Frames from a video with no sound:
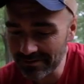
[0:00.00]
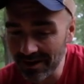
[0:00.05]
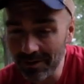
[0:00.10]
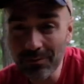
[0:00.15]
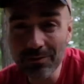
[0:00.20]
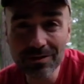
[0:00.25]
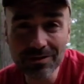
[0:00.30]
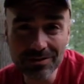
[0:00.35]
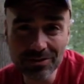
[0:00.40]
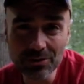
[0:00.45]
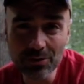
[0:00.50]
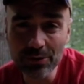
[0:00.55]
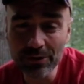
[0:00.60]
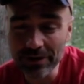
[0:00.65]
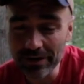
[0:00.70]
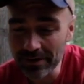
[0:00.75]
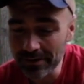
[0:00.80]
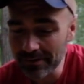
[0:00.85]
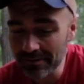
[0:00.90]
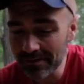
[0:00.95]
I want to enjoy
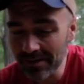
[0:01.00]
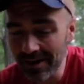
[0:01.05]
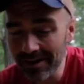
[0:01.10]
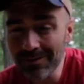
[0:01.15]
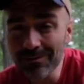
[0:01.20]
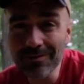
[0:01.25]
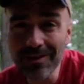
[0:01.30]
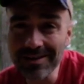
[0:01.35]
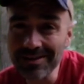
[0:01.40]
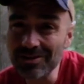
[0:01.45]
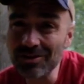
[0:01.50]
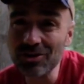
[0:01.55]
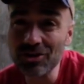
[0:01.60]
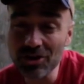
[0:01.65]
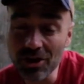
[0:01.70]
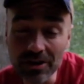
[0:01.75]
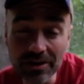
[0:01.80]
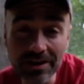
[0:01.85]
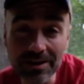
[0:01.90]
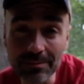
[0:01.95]
it. I don't like
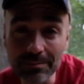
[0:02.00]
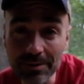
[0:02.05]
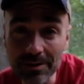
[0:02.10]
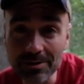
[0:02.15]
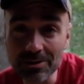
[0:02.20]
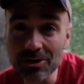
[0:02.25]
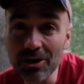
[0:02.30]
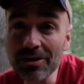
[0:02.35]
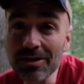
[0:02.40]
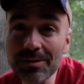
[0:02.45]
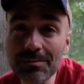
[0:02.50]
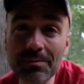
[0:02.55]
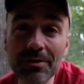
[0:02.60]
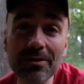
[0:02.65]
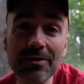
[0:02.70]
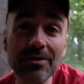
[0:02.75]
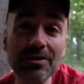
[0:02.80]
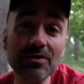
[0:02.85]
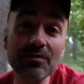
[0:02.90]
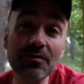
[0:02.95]
chugging beer. Chugging
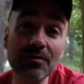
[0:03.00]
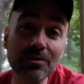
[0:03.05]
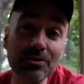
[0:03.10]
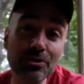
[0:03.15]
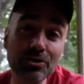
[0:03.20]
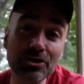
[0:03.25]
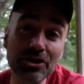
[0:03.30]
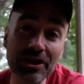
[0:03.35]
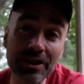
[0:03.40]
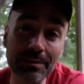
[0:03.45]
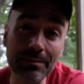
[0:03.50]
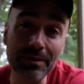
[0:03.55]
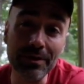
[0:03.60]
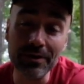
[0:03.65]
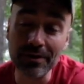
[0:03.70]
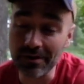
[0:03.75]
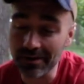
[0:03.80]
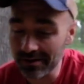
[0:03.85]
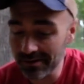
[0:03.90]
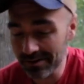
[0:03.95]
beer is for shitty
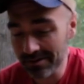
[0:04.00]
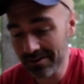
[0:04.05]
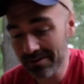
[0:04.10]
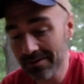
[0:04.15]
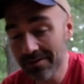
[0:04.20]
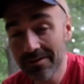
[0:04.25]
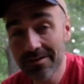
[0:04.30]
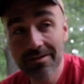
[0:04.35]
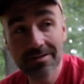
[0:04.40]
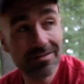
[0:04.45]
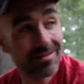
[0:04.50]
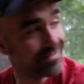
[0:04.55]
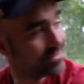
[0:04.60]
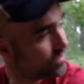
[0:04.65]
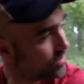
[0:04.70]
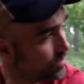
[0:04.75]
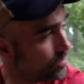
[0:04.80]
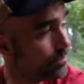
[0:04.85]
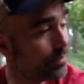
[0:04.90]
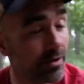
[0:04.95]
beer. That's
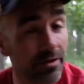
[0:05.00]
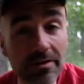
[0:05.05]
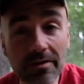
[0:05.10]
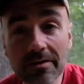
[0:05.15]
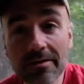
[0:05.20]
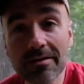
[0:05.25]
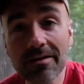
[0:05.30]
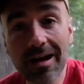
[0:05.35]
a good beer.